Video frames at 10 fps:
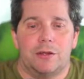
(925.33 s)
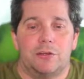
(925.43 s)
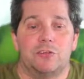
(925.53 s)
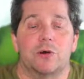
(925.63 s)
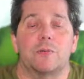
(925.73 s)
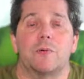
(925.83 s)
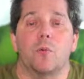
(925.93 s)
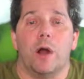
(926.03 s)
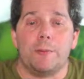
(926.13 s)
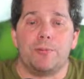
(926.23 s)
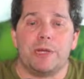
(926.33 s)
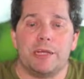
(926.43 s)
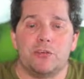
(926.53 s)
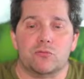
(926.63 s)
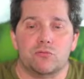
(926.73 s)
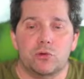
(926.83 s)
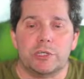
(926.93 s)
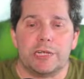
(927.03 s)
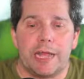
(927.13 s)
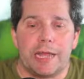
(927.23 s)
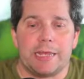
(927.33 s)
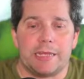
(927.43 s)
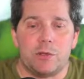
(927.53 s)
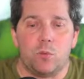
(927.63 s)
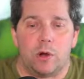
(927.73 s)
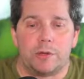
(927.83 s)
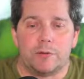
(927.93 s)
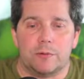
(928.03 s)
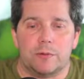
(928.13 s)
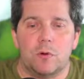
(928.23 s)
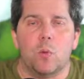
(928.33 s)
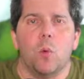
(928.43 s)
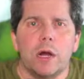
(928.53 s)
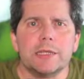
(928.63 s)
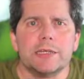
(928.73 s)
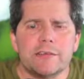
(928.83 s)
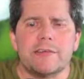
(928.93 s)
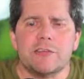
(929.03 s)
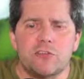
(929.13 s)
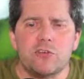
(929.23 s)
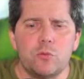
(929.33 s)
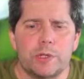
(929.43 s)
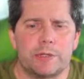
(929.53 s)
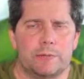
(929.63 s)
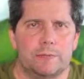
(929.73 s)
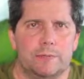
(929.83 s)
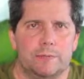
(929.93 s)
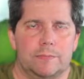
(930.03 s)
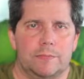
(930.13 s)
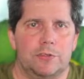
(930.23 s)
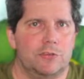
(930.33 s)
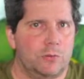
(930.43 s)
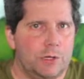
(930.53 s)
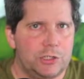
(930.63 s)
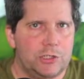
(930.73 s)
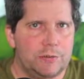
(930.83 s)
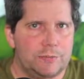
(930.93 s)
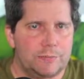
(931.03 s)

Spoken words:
So white plays rook a e1. What is he doing is the question.